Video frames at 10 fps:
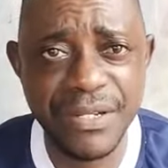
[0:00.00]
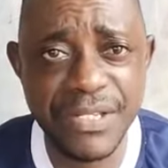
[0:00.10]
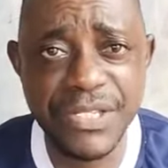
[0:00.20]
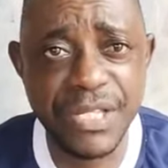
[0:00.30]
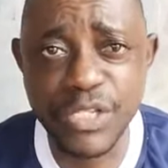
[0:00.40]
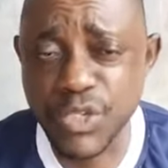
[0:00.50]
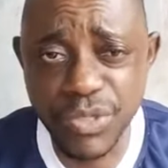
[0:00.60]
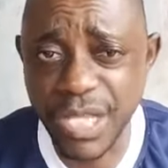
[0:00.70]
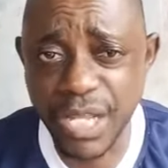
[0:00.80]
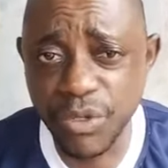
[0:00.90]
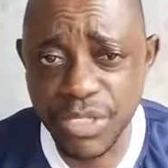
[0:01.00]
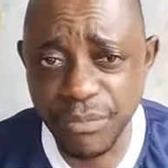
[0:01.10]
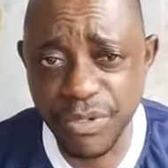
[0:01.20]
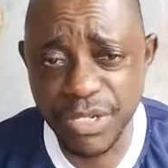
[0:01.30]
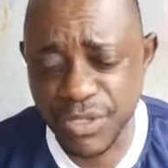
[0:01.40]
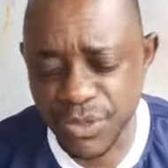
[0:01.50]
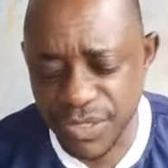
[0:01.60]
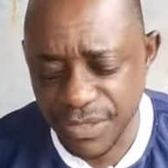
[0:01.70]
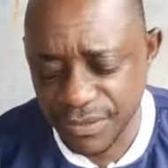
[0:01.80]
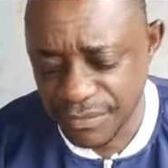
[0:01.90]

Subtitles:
This is the truth and nothing but the truth.